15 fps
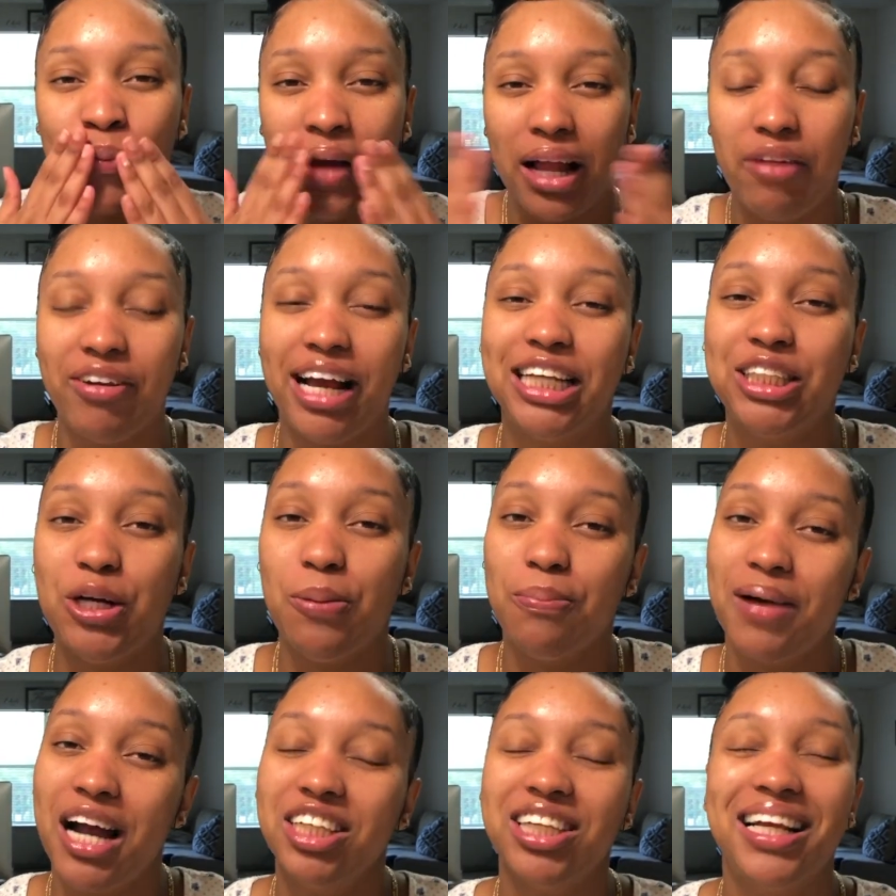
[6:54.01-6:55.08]
I love you guys so
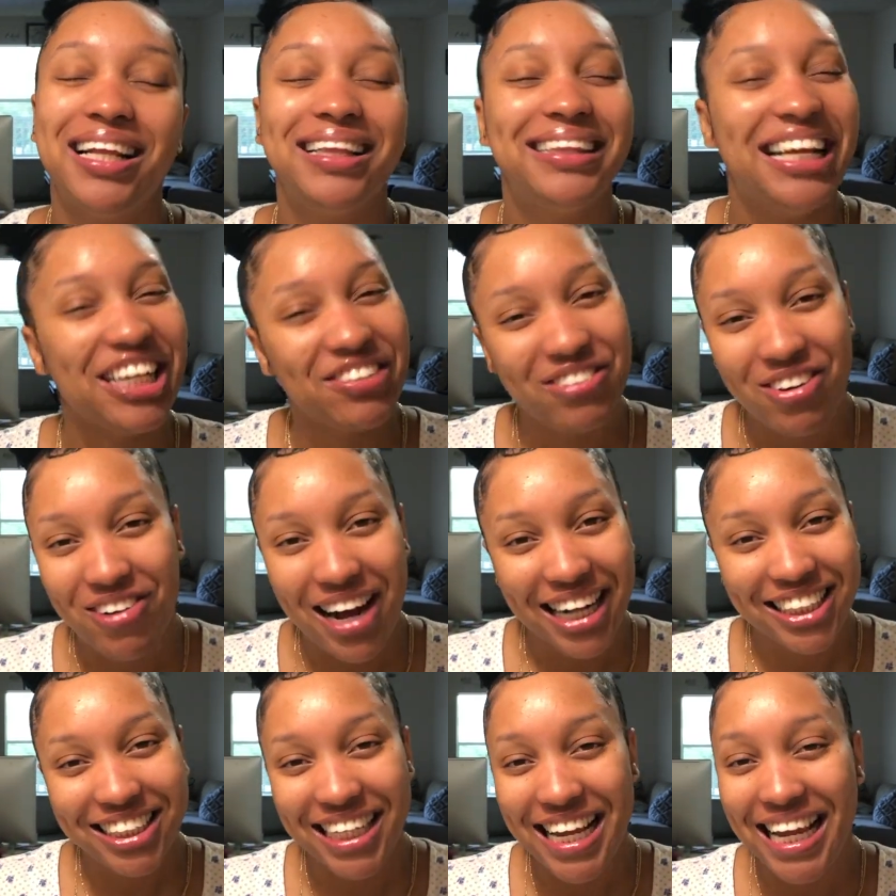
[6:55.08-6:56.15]
much, and thank you for
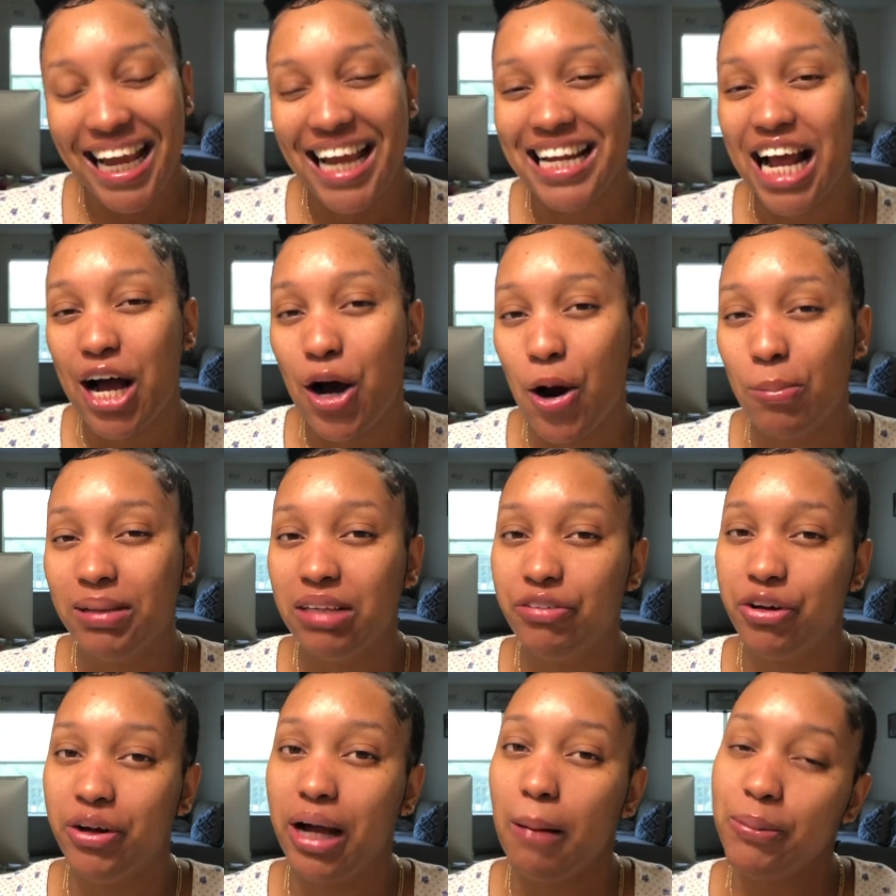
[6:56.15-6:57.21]
watching, and I hope this
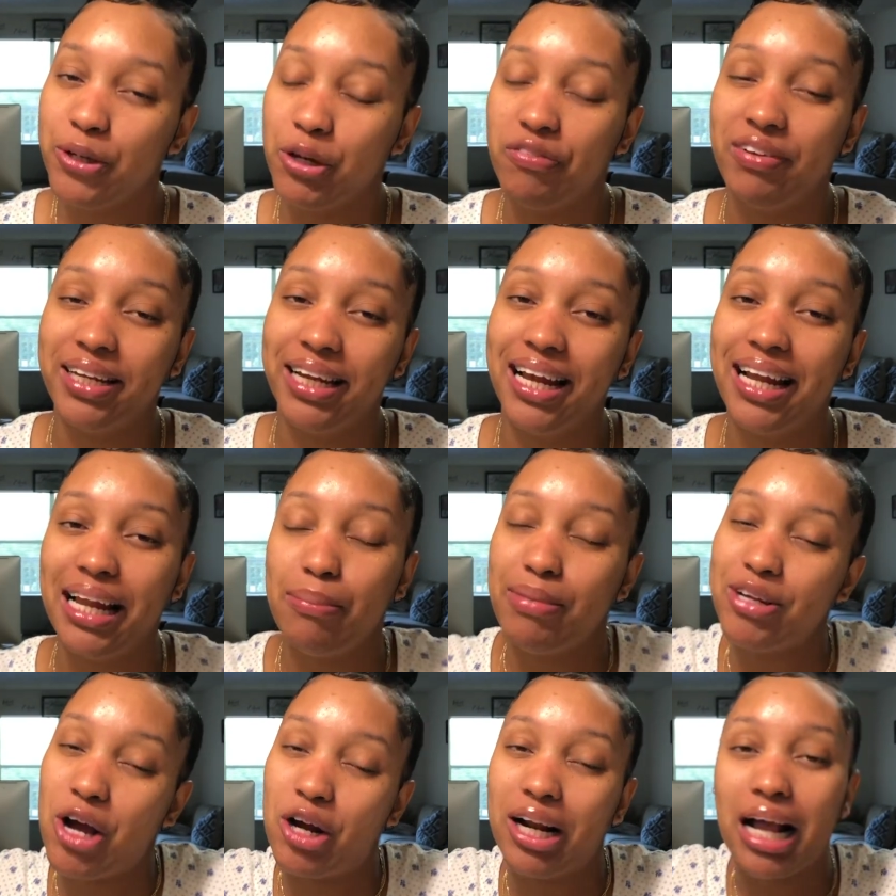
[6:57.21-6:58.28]
video helped you. If it did, let me
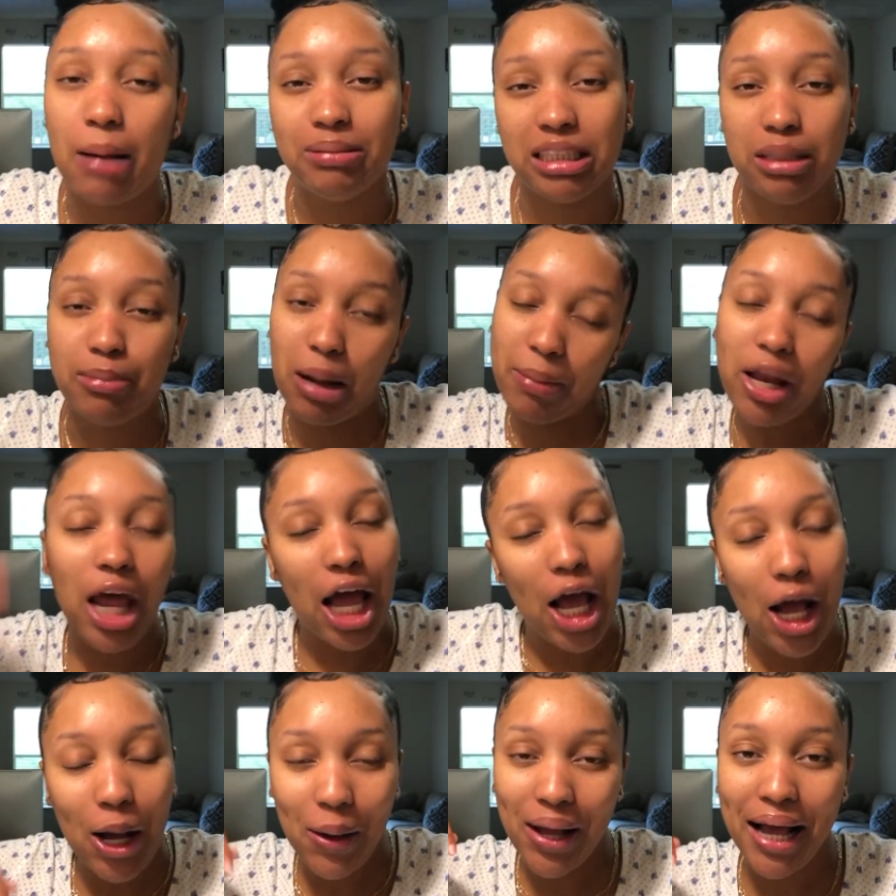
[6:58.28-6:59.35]
know in the comment section down
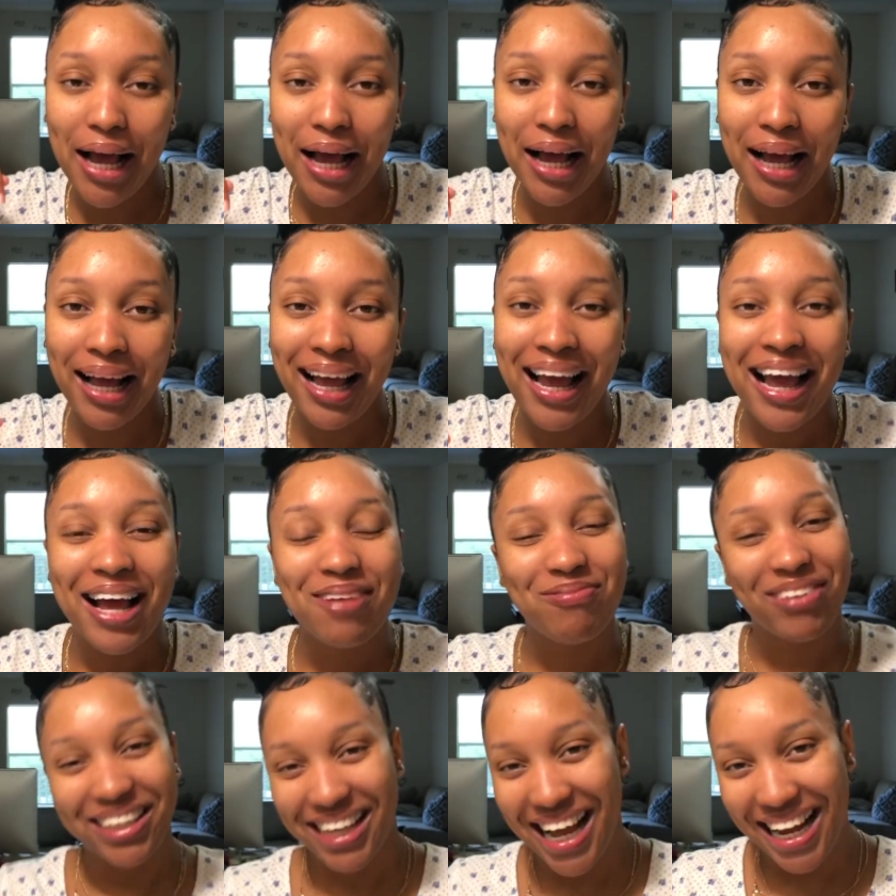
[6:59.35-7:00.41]
below.
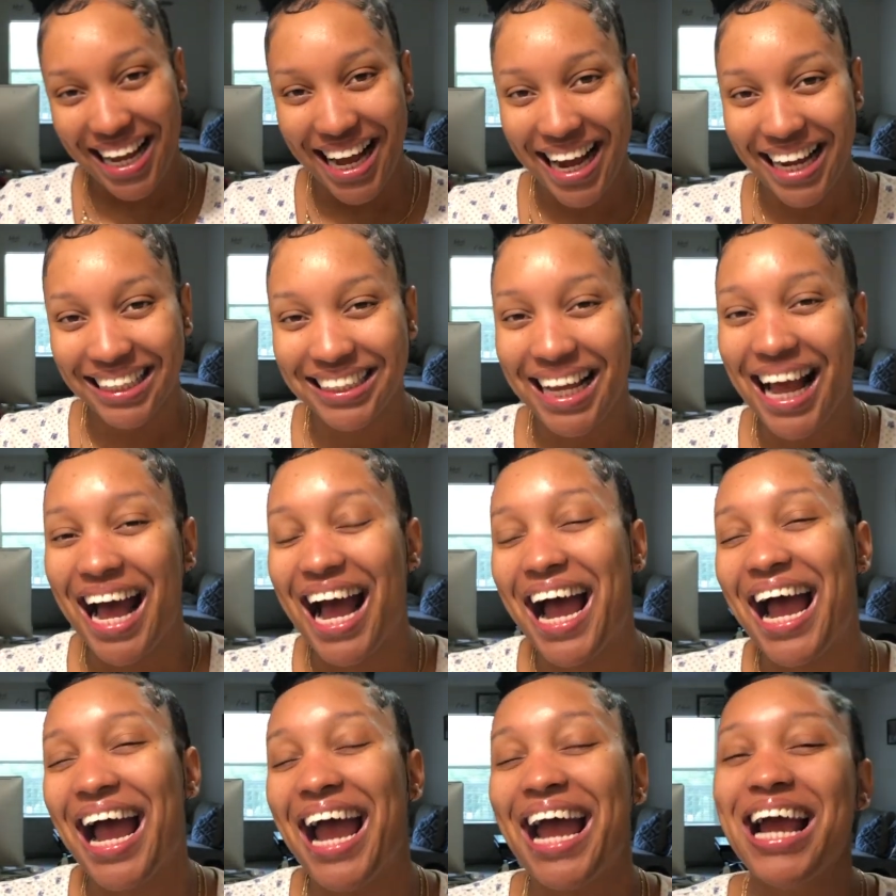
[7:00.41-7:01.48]
But yeah, guys,
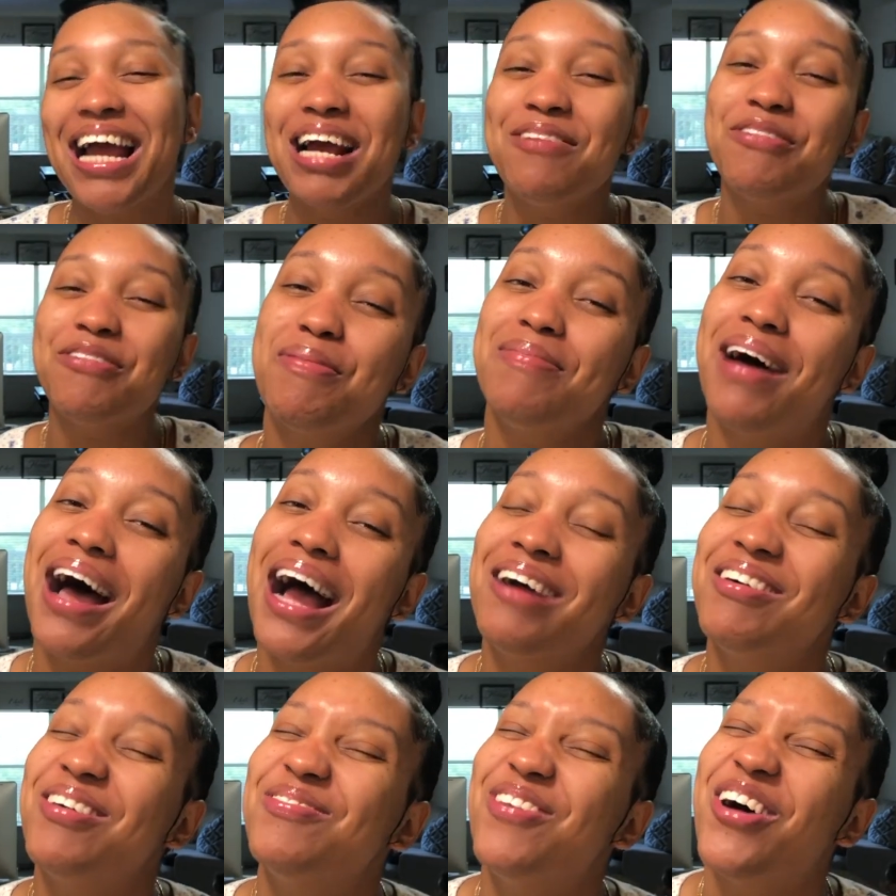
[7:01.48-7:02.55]
I be back
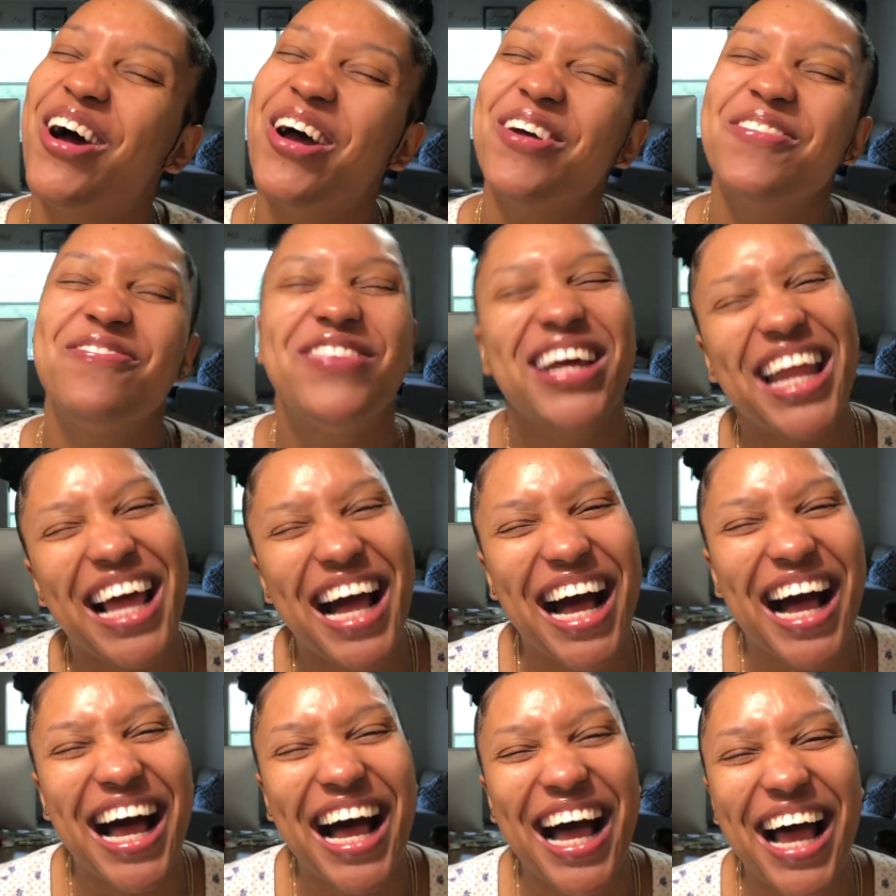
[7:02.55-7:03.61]
with more
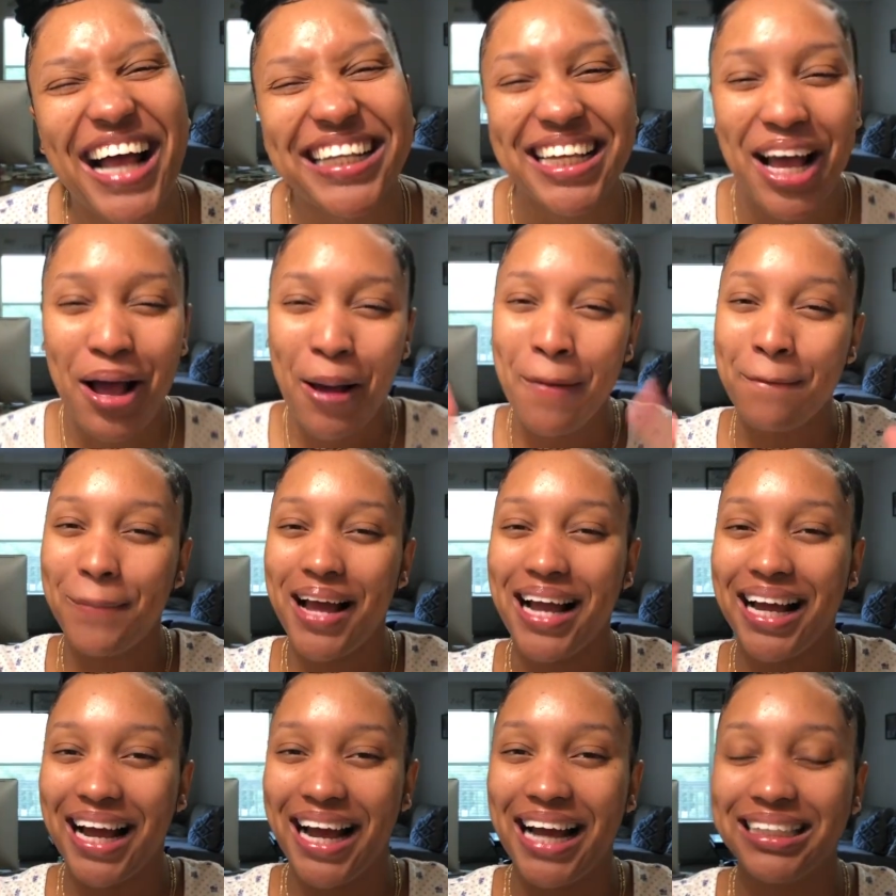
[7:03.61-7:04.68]
videos. Bye,
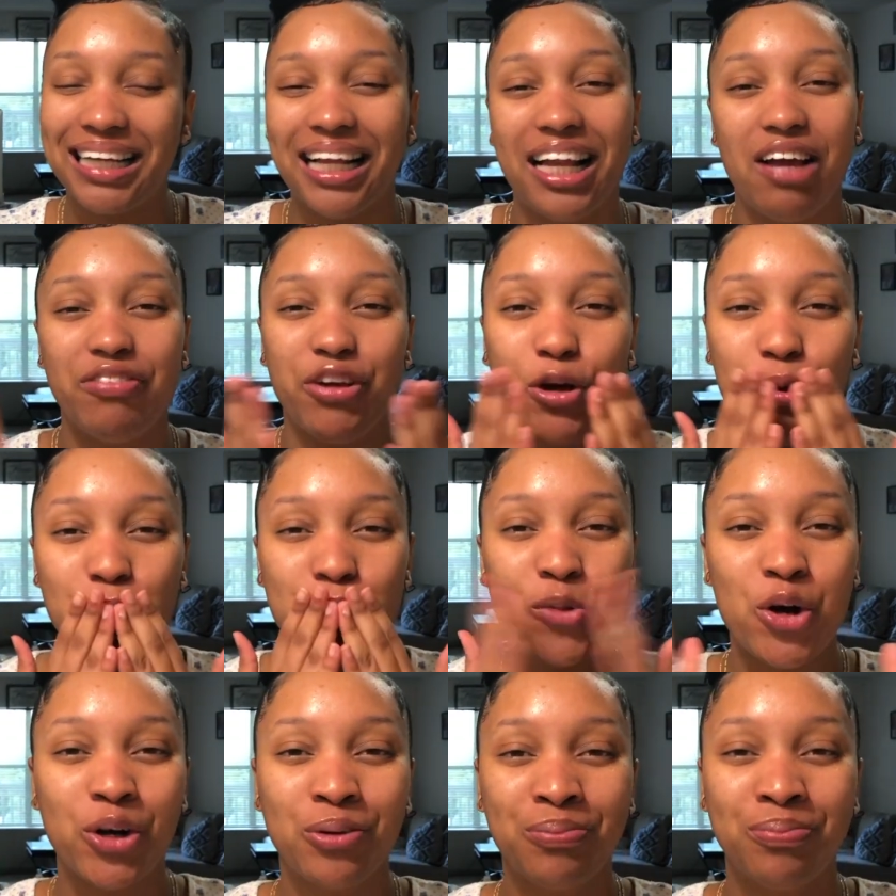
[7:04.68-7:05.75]
guys. I love you.